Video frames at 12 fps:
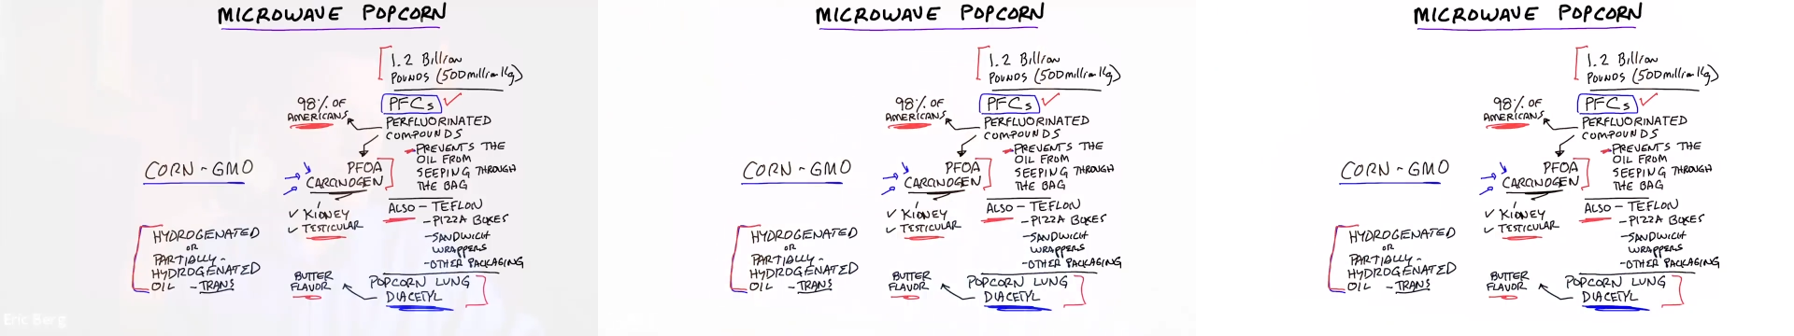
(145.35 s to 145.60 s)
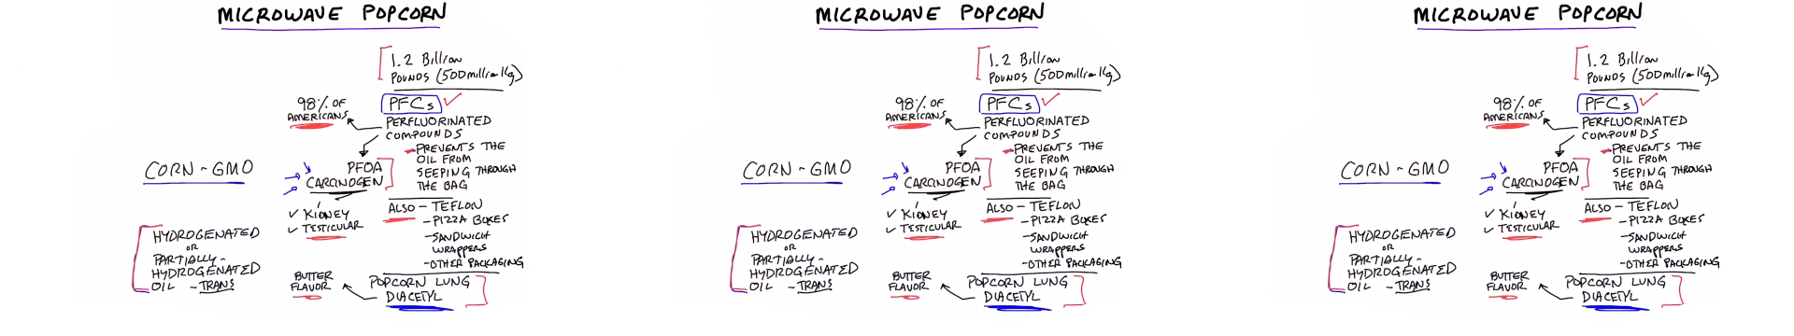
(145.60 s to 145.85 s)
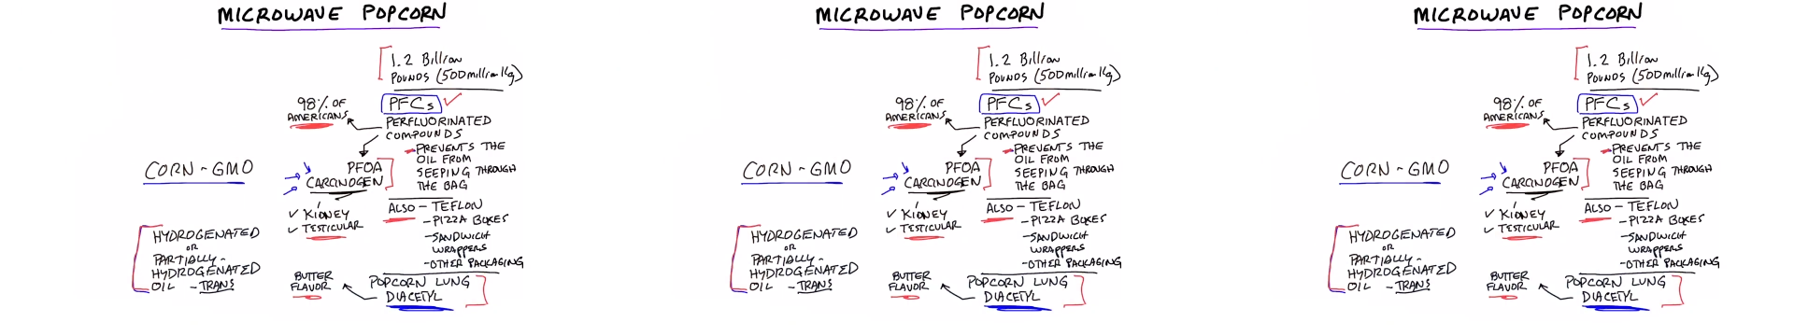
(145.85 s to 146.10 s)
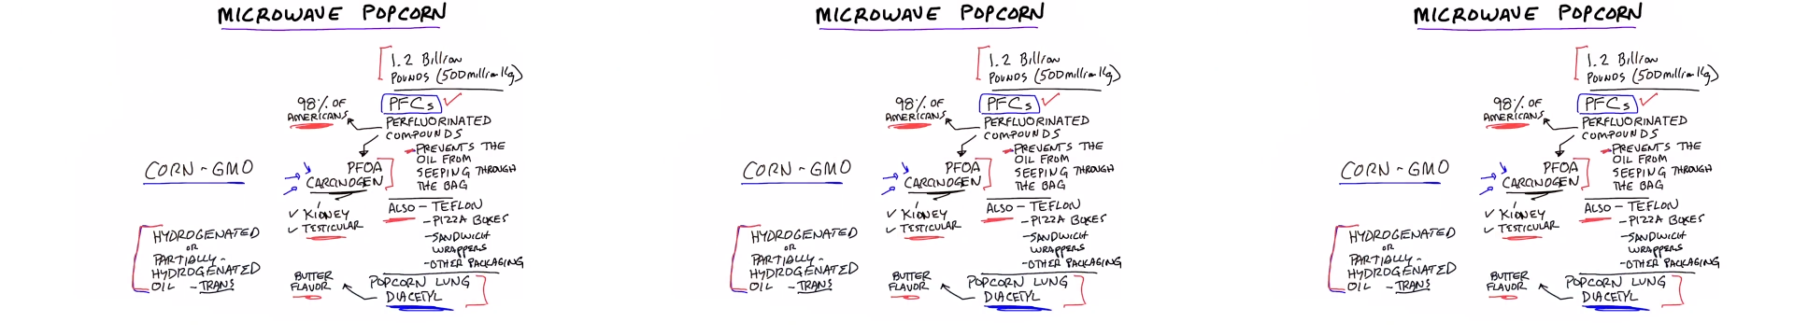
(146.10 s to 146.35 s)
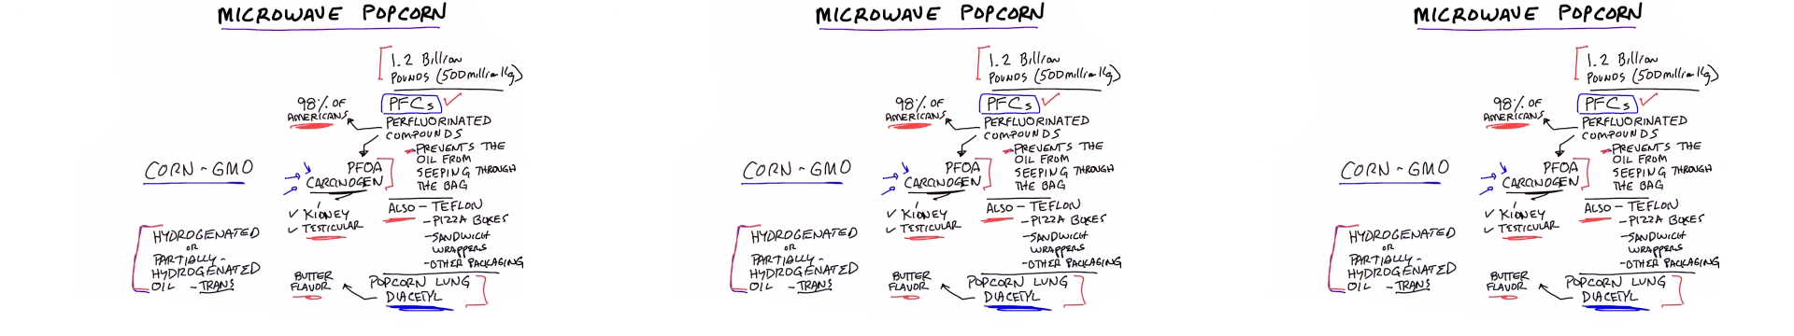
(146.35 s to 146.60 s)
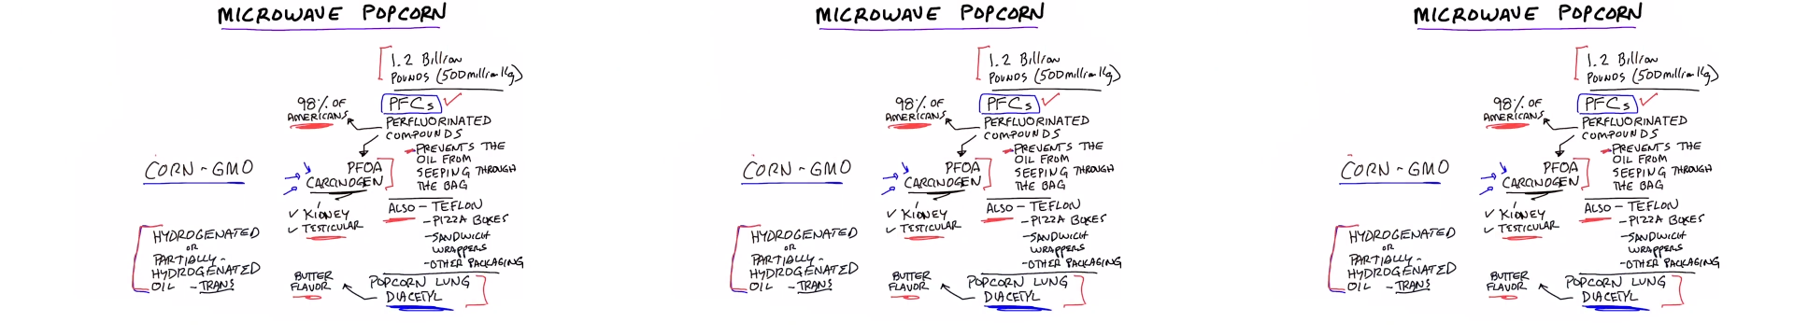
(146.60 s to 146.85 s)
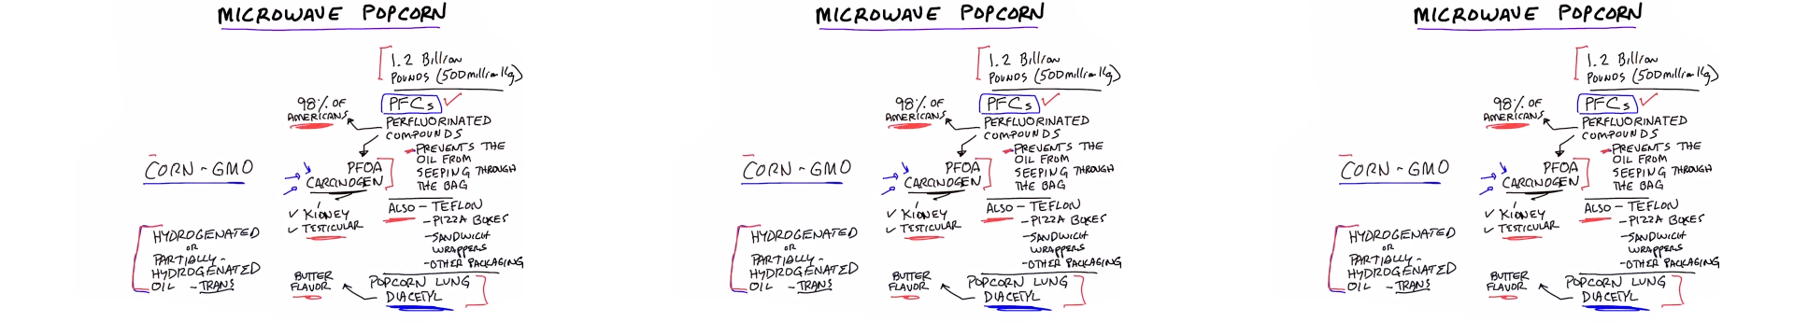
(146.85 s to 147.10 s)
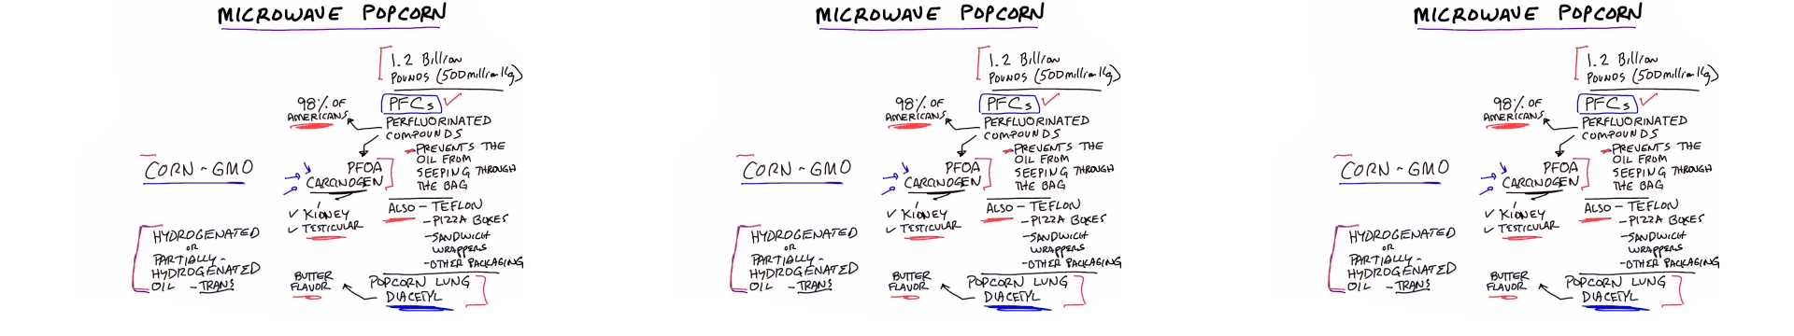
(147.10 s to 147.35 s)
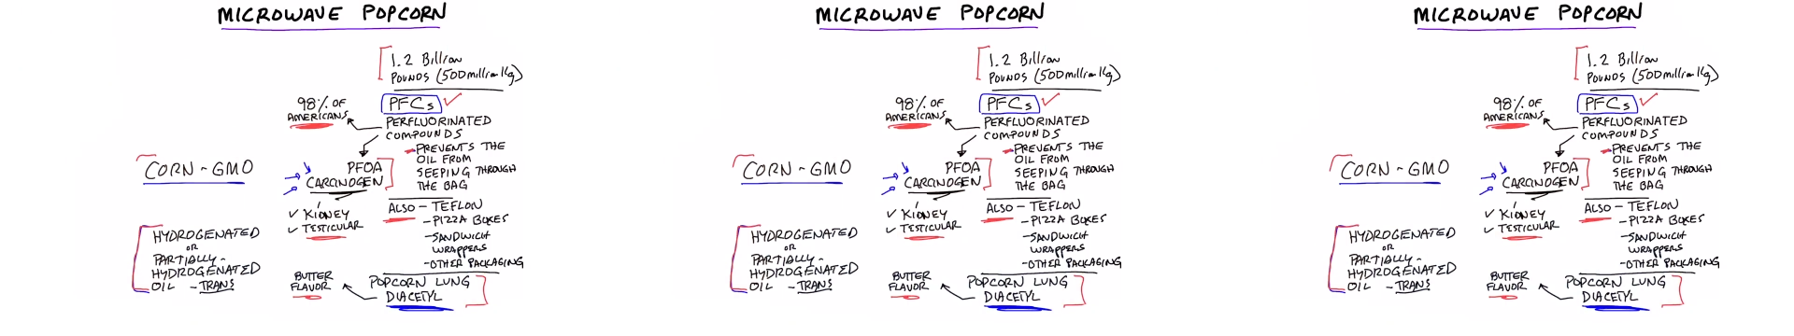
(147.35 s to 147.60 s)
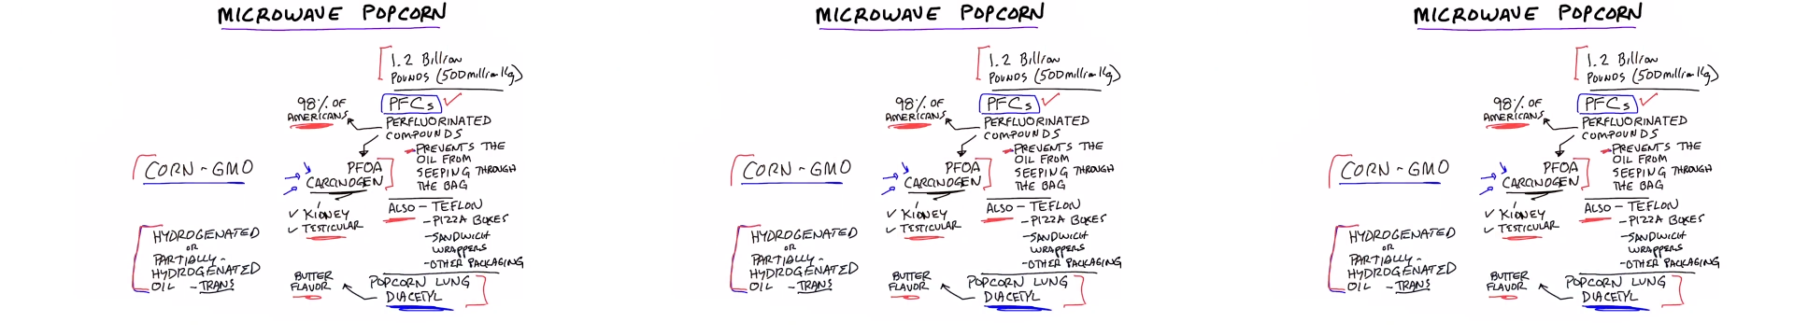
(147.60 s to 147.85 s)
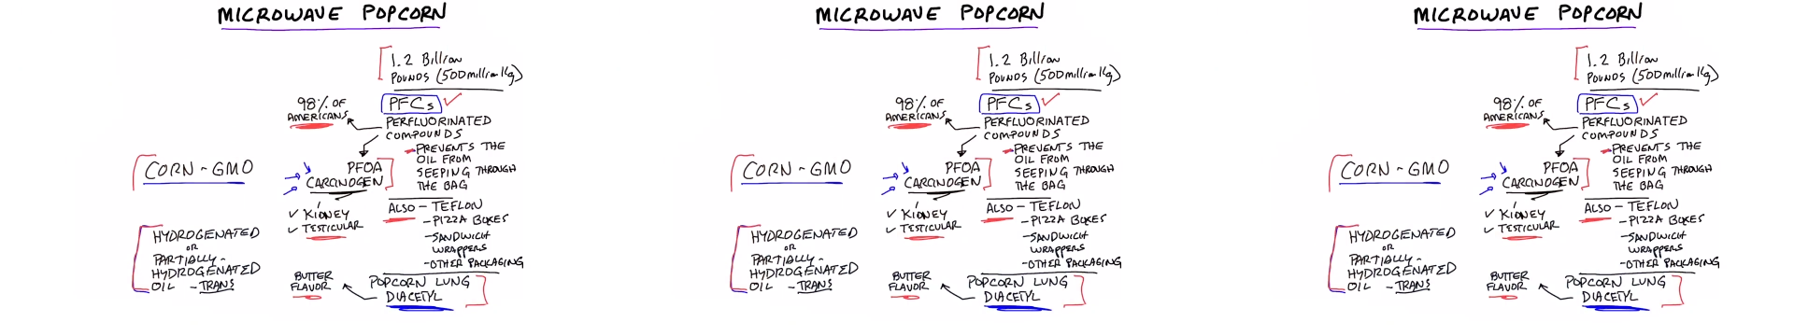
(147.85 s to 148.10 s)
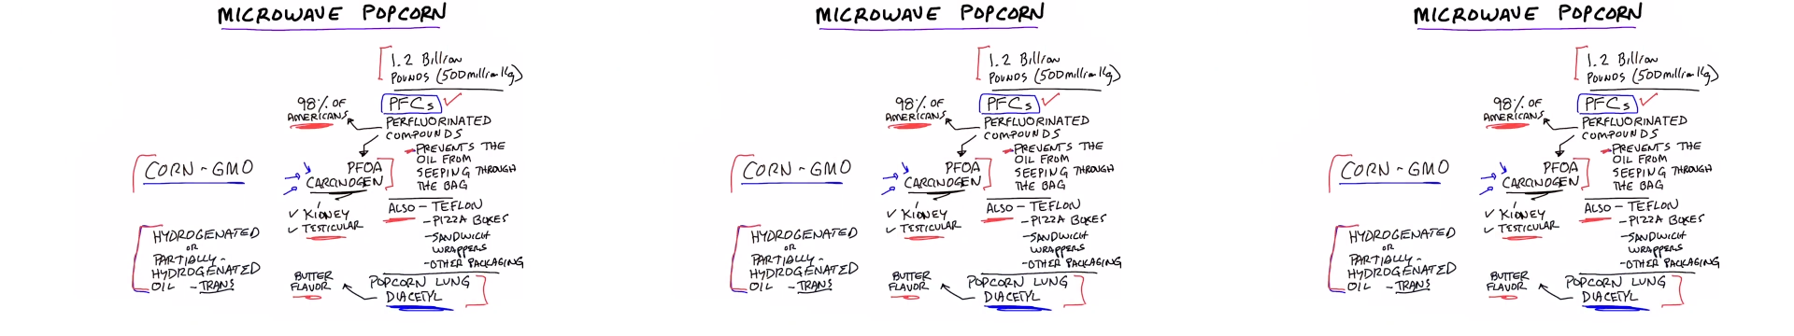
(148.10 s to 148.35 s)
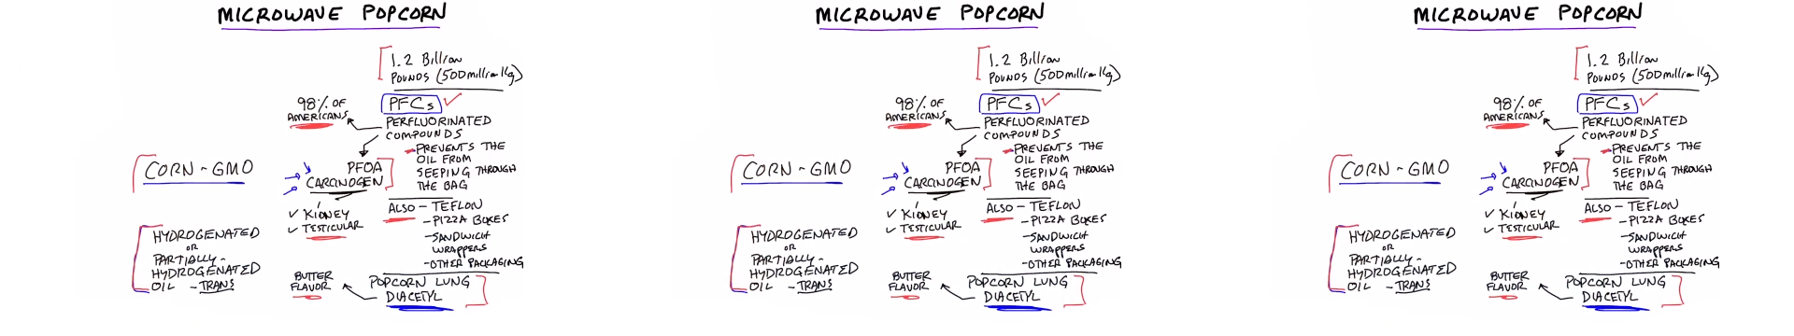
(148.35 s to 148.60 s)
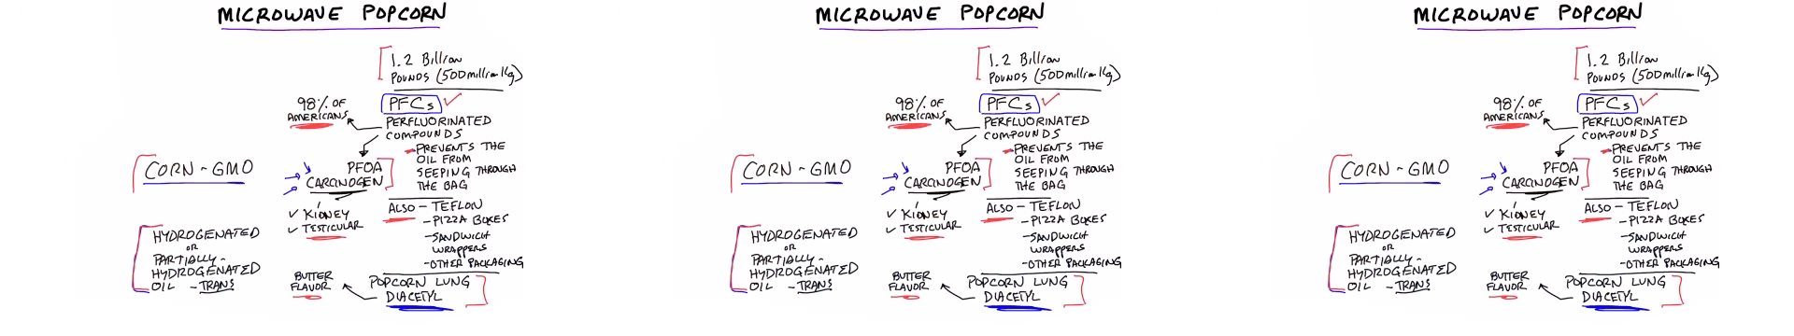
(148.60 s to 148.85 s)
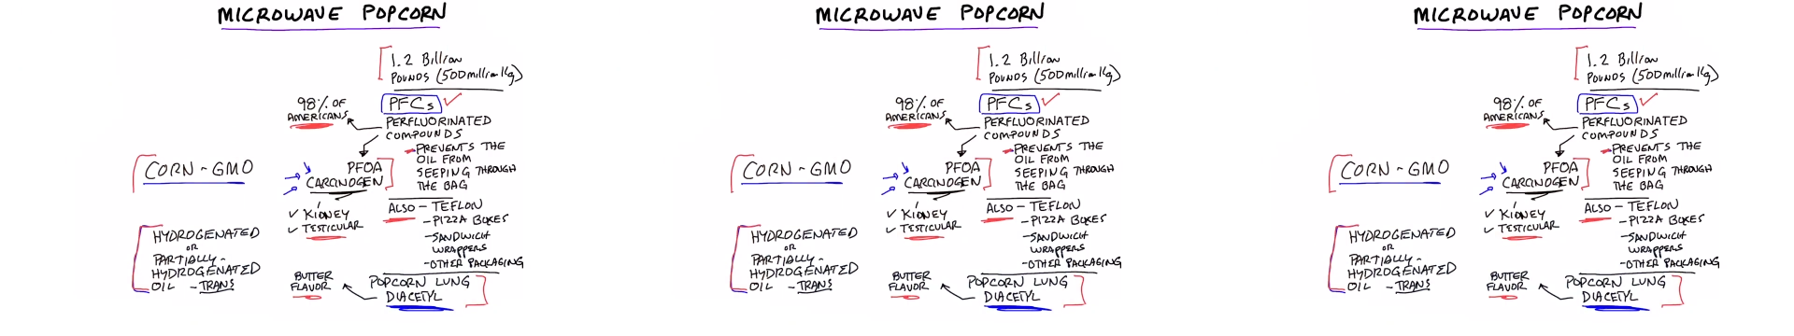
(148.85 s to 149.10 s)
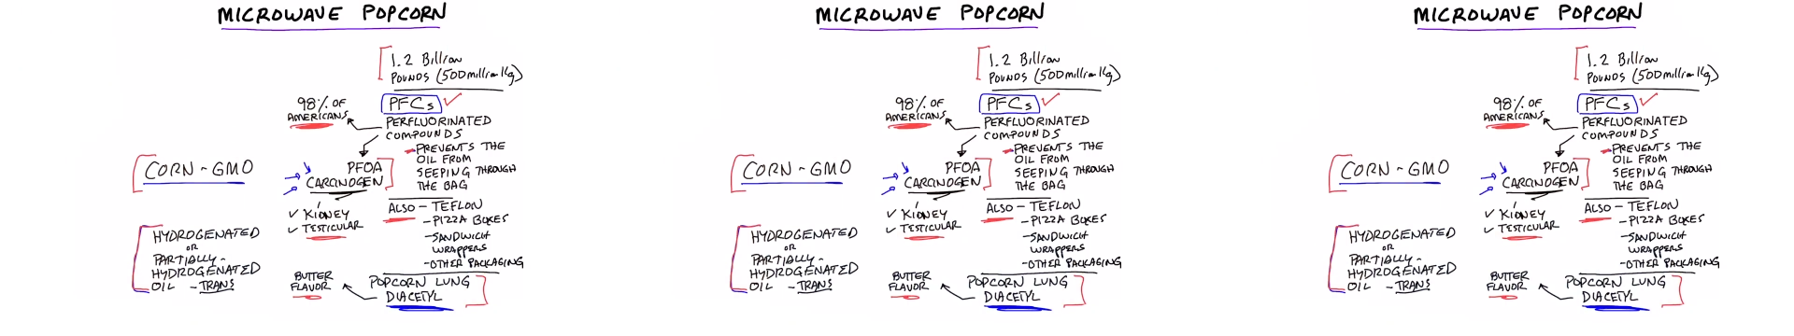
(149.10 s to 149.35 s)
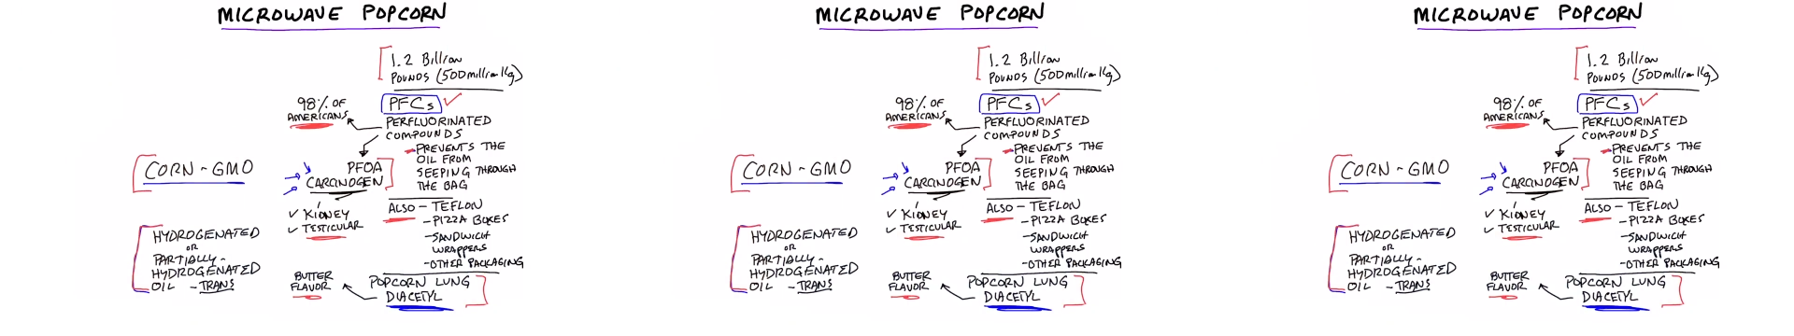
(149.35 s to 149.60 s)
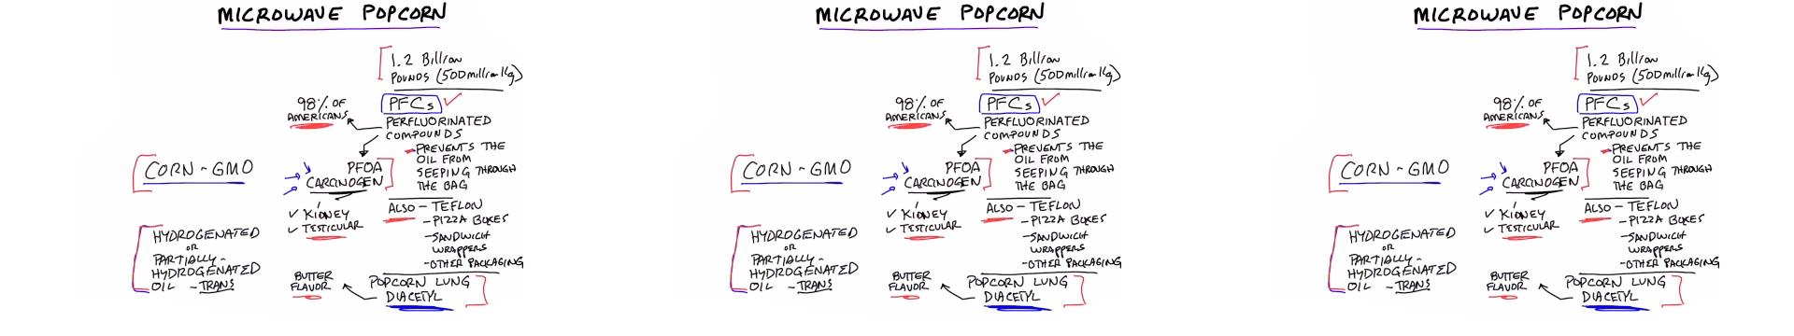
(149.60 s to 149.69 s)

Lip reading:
No face is visible, so there are no lips to read.